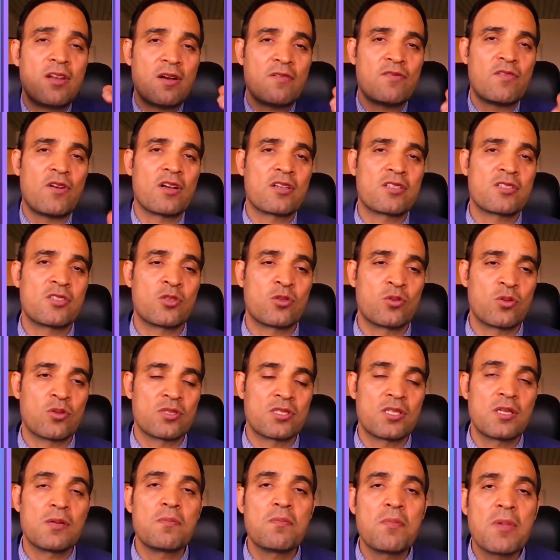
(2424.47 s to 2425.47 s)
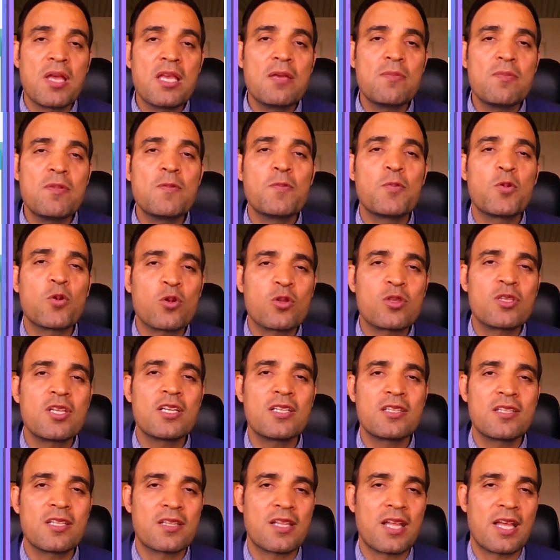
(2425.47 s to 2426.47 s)
of oxytocin may be
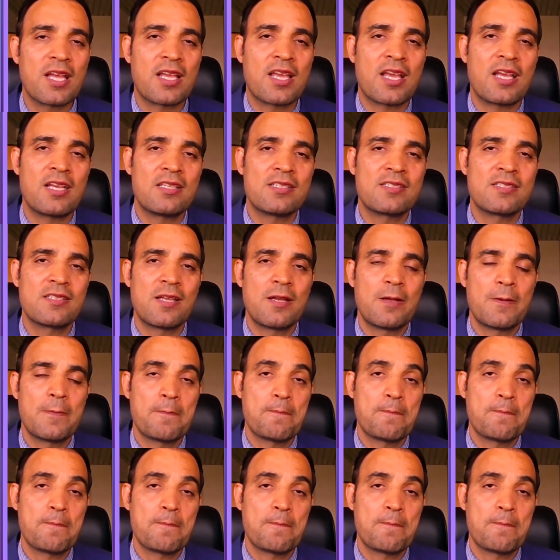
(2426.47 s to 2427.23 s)
protected against